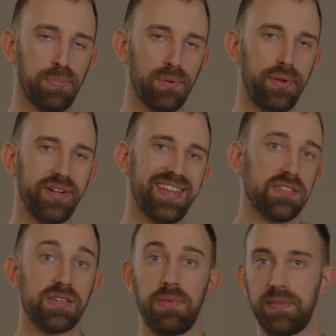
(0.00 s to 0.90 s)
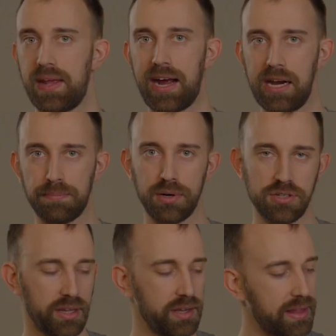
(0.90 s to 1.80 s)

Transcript: bold. That's something that I personally